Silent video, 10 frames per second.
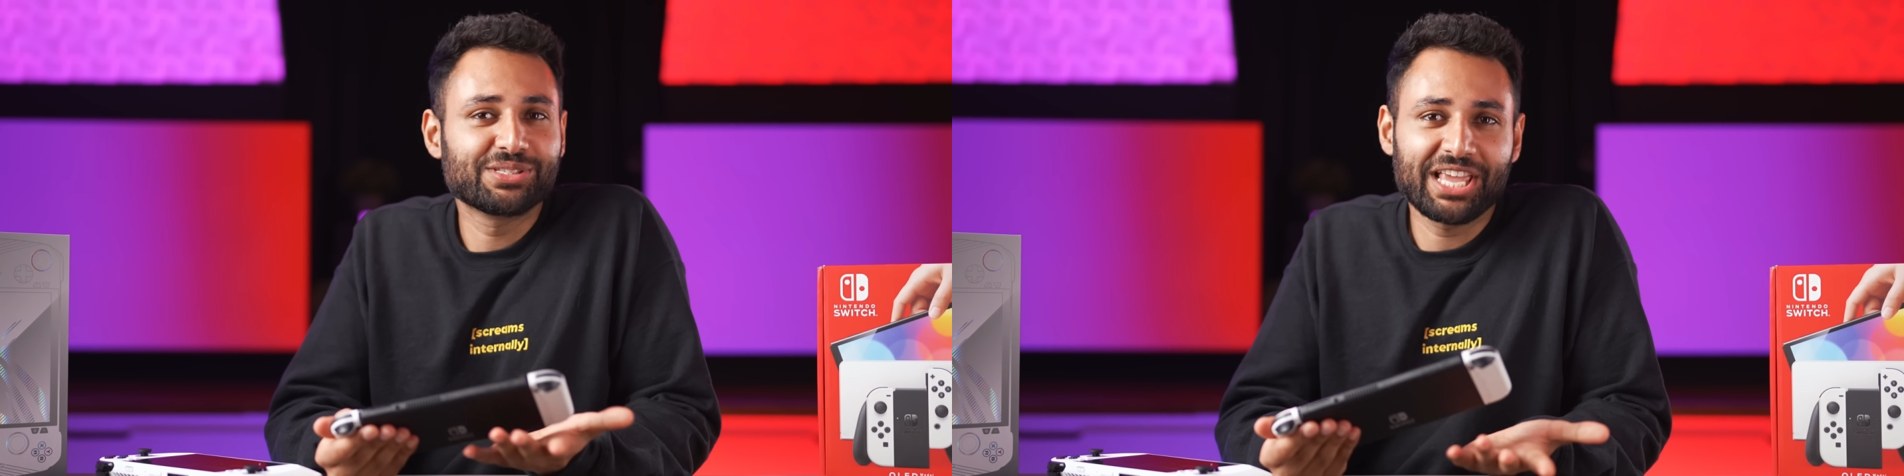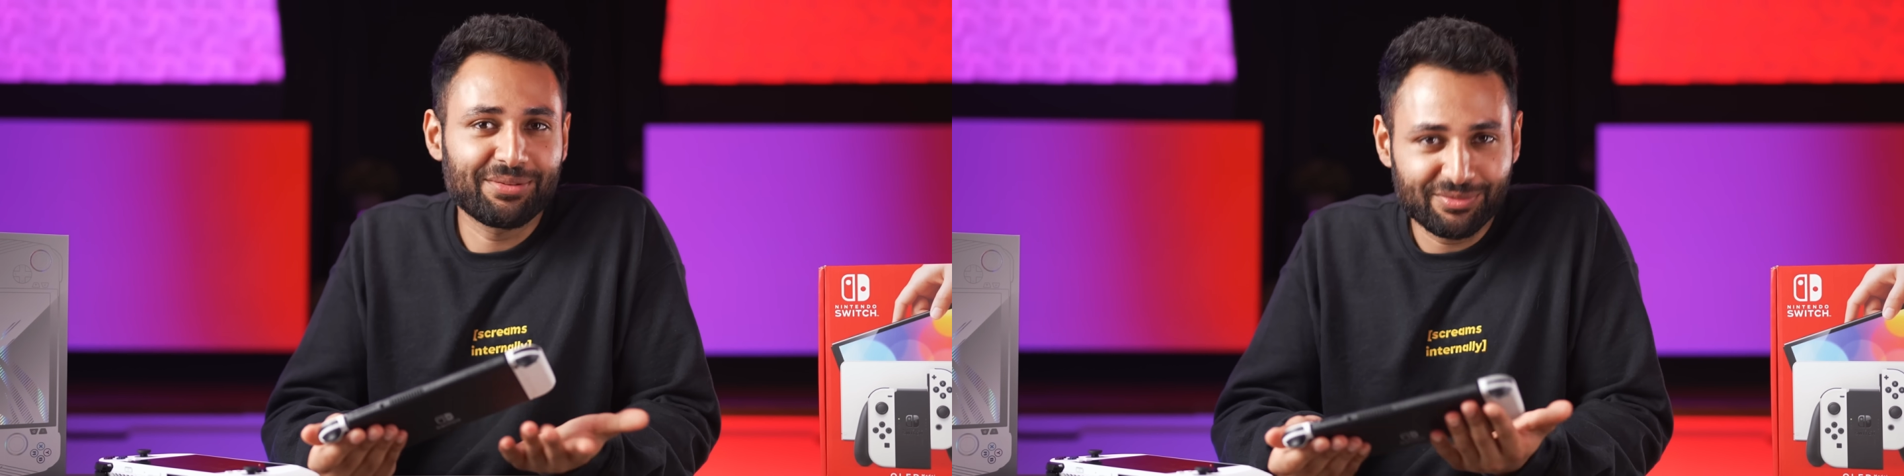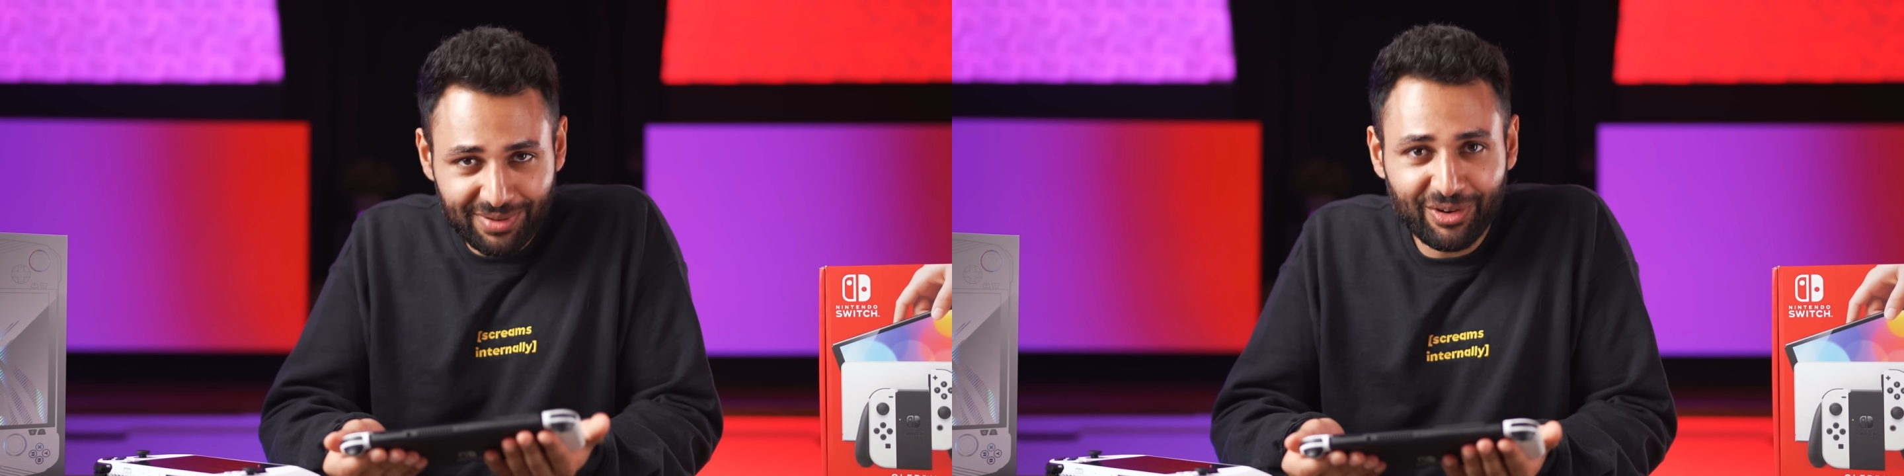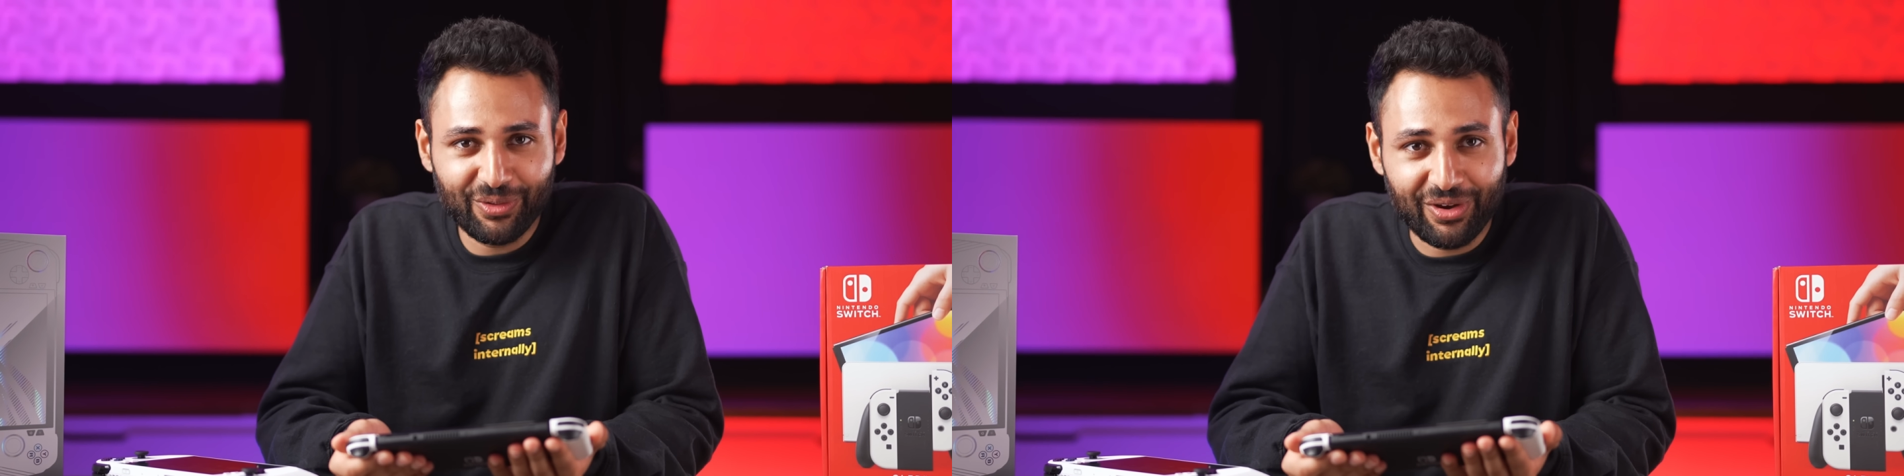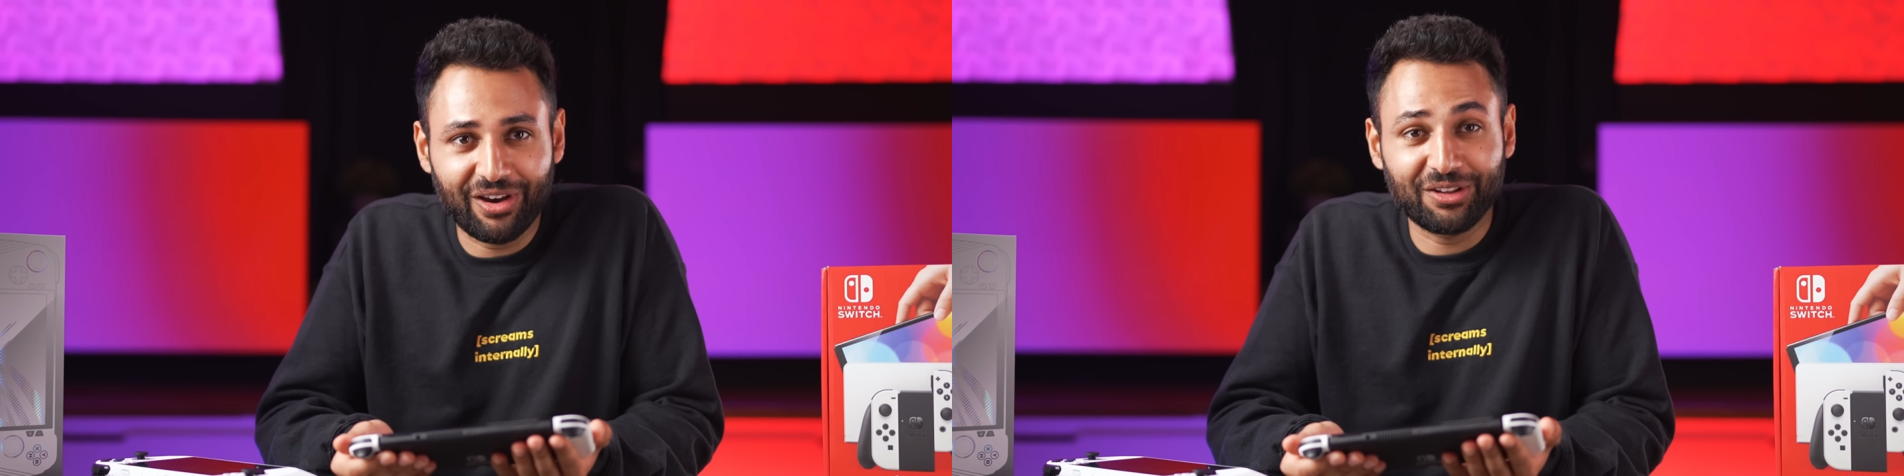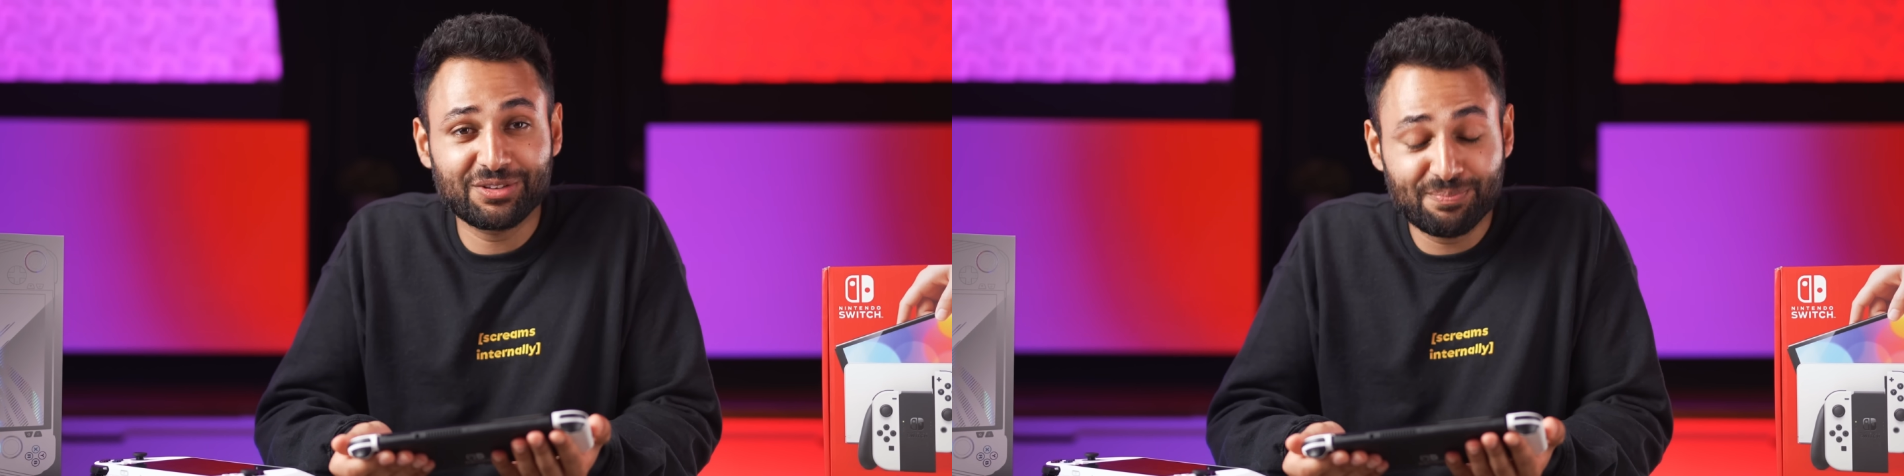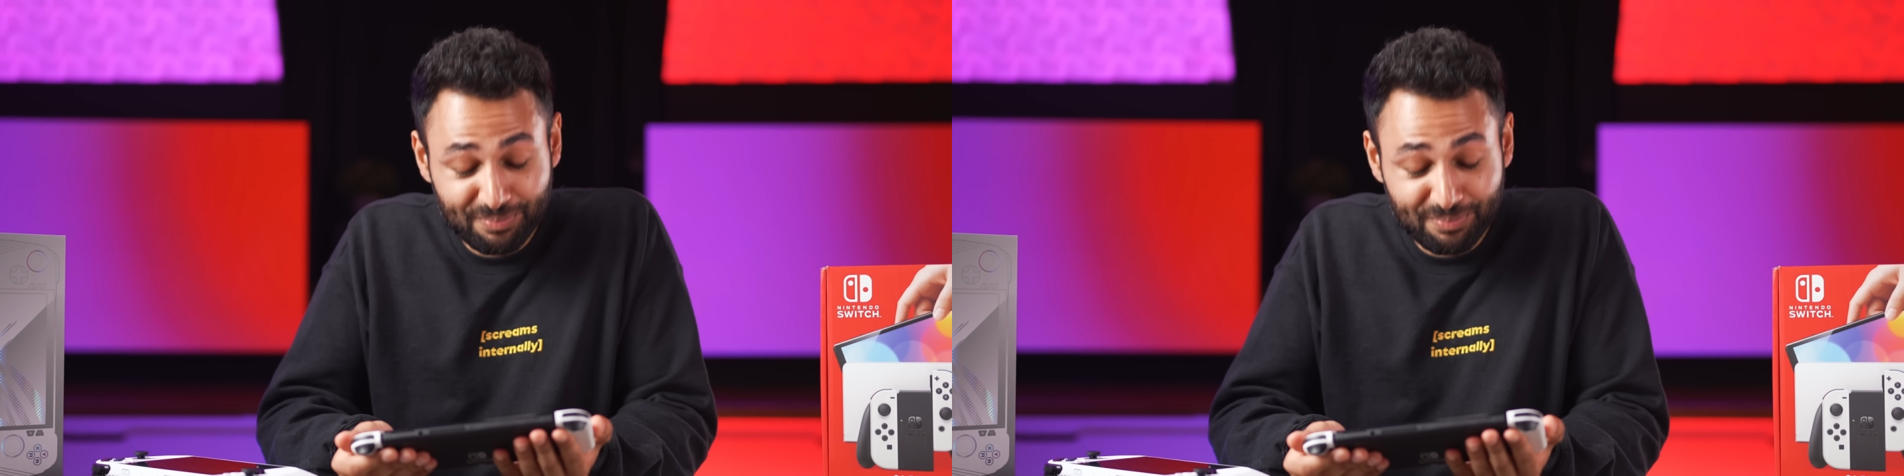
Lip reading: a game of Mario Kart,